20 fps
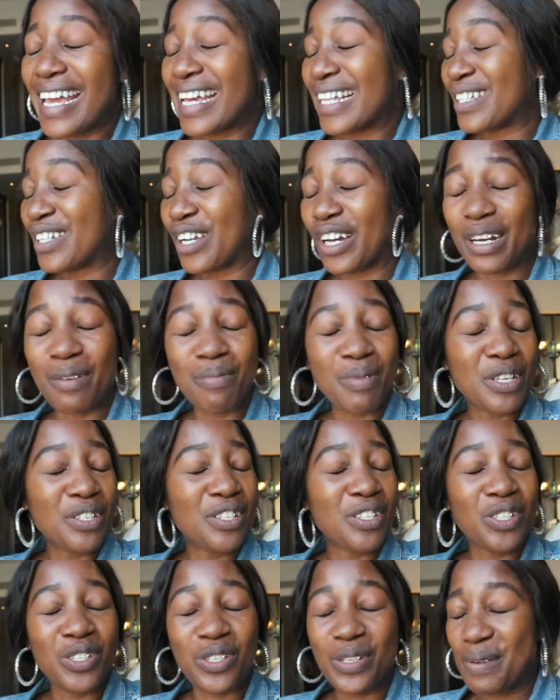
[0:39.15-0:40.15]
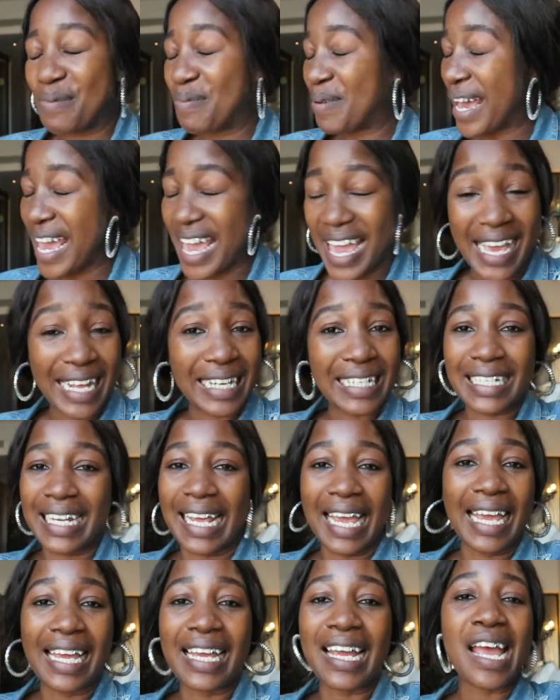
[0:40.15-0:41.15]
It's gonna be super
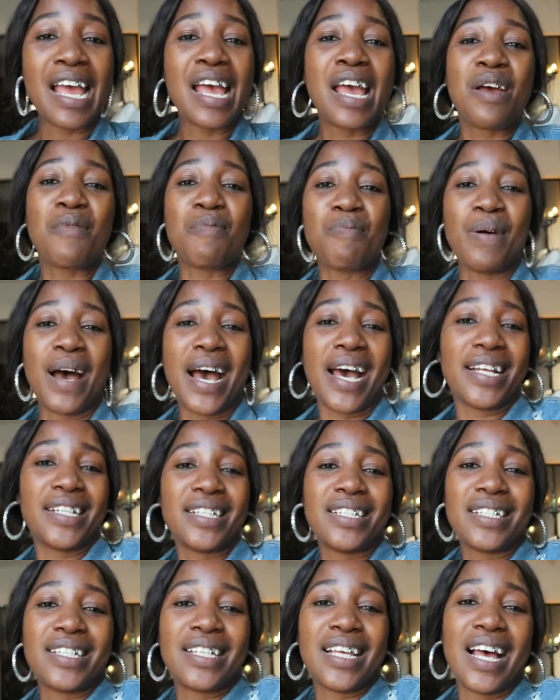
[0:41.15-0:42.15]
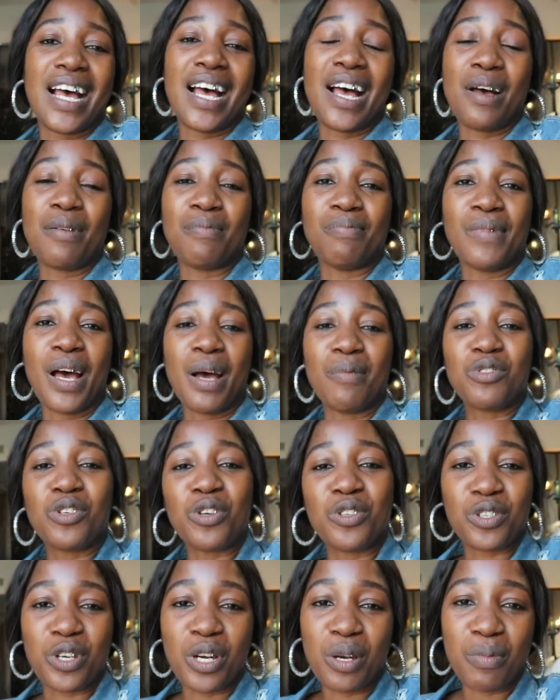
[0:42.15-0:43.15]
hectic, but I'm
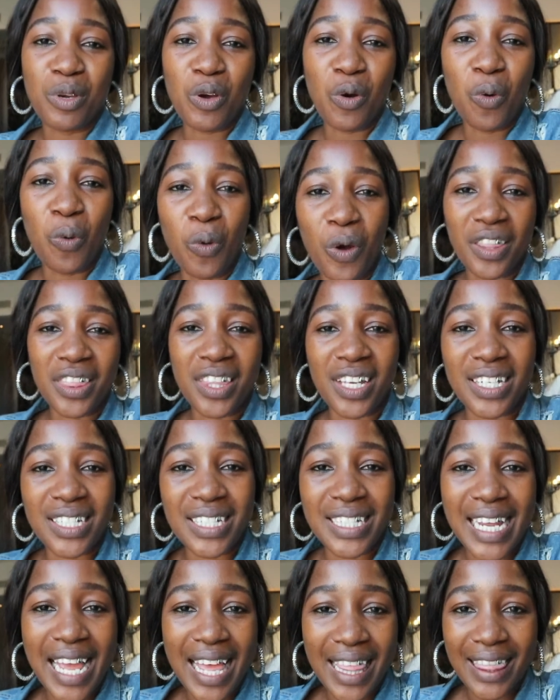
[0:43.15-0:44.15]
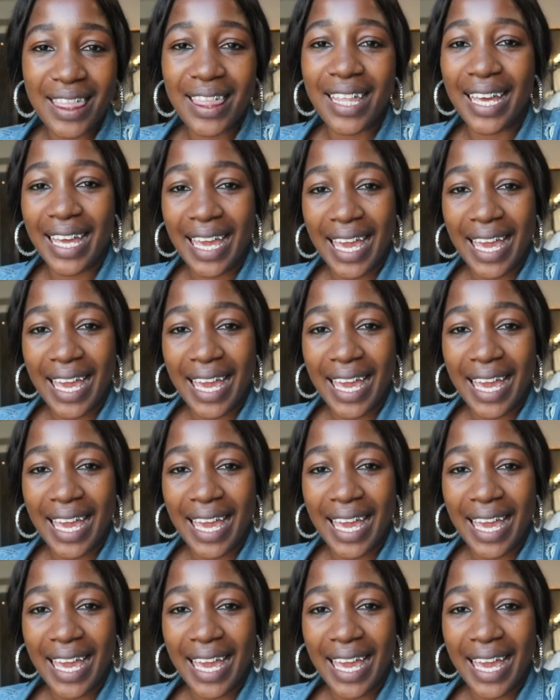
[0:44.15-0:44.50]
sure it's gonna be all worth it in the